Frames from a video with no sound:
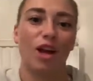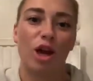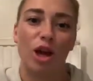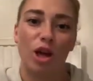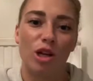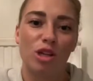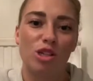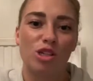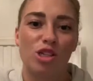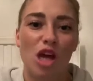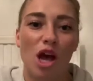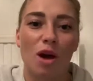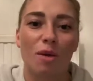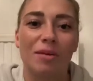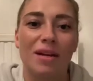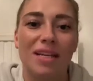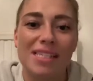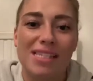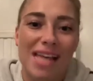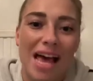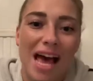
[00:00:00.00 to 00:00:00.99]
so he
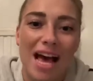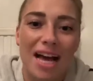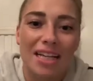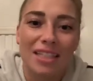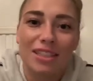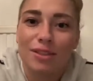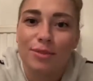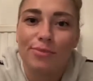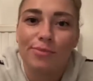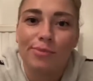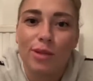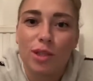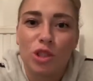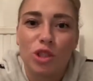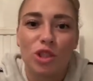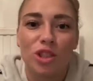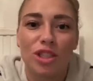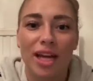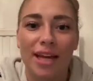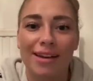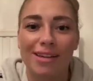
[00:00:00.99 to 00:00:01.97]
said, we're just
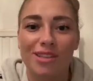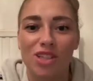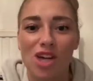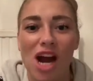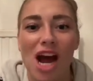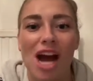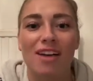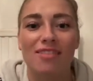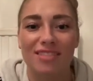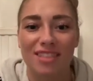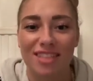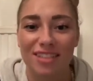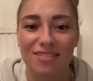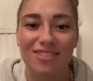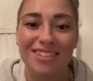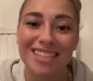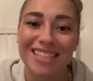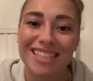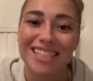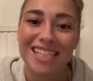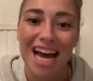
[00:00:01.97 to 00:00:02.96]
going to try
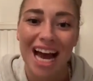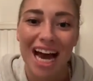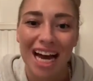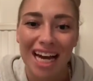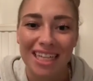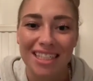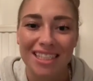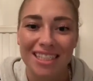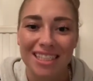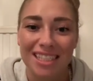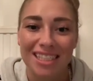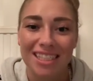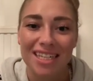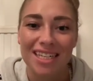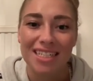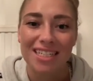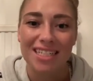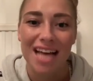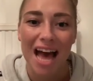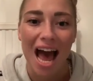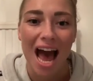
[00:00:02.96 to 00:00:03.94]
different
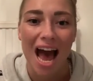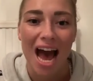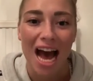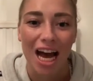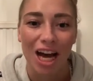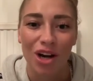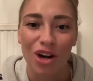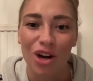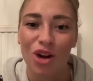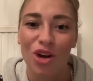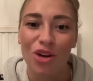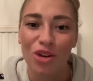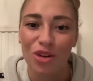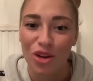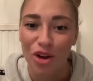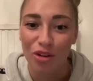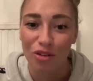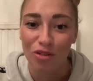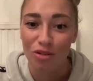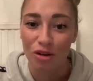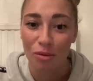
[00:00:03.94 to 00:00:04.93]
sizes and go
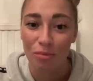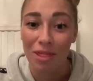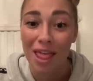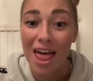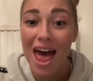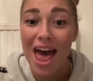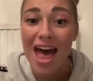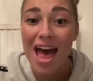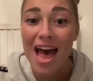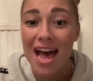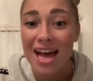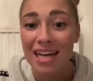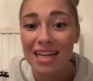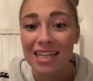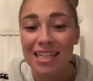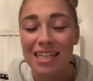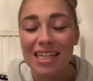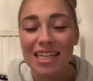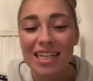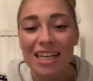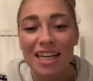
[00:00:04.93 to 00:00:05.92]
from there.
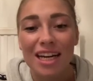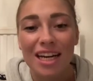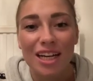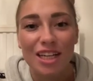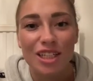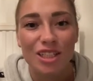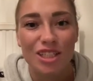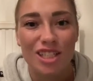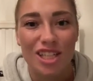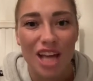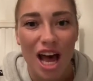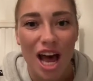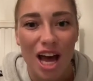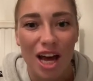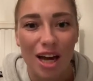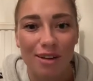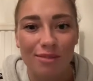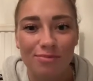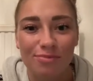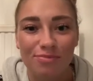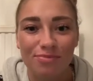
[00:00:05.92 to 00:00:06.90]

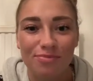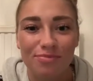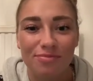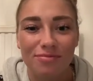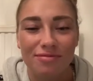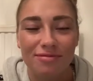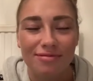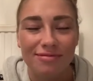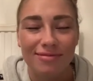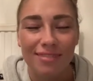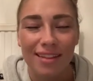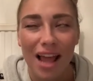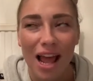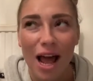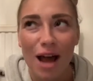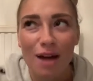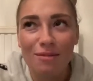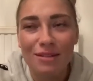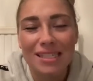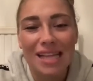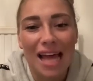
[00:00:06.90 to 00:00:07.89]
So I
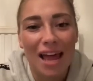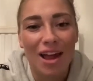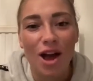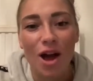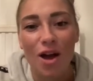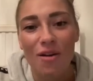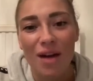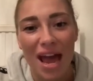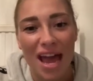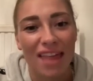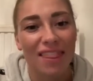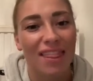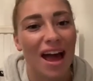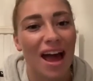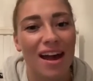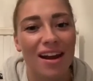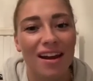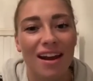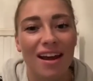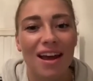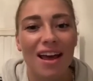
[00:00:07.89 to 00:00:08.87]
was like, okay
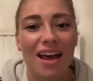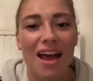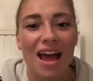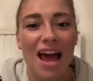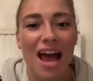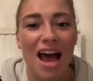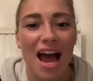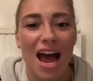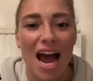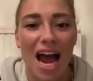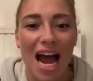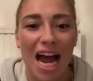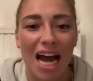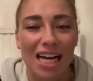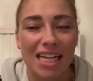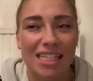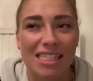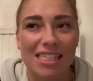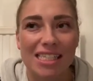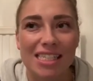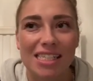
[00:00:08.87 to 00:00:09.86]
then.
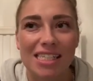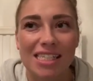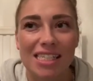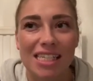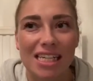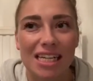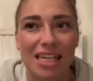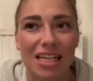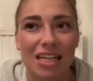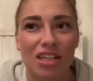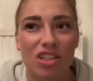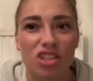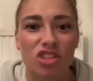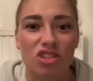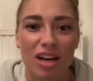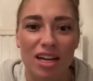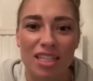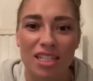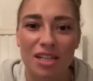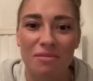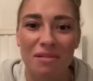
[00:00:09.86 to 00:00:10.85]
And
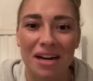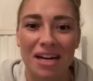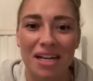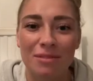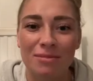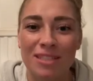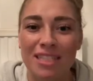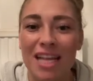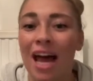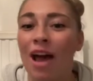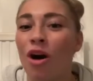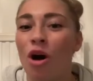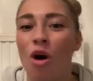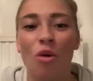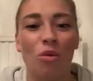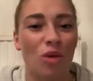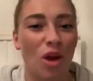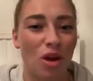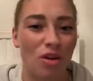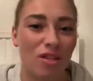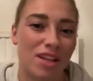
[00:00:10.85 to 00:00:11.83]
straight away I was like, oh
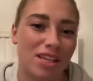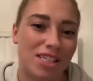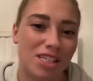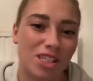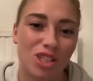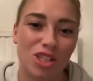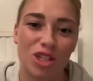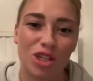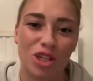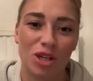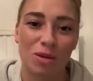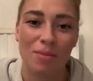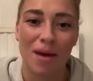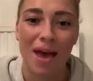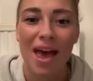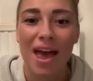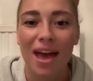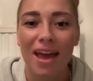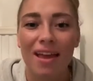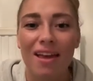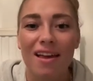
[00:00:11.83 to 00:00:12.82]
no, this is too
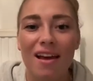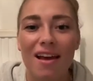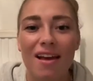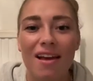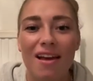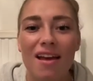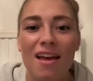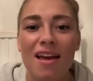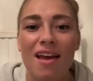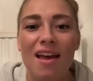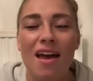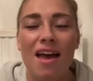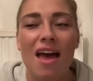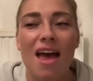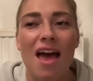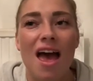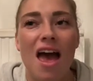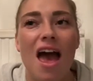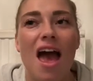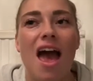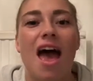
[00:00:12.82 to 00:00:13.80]
big.
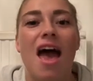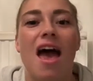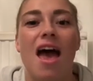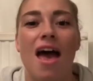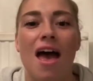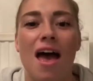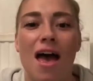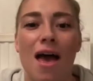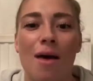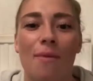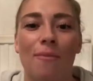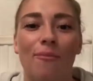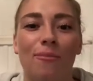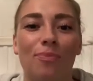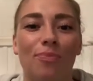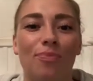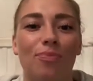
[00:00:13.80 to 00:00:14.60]
Then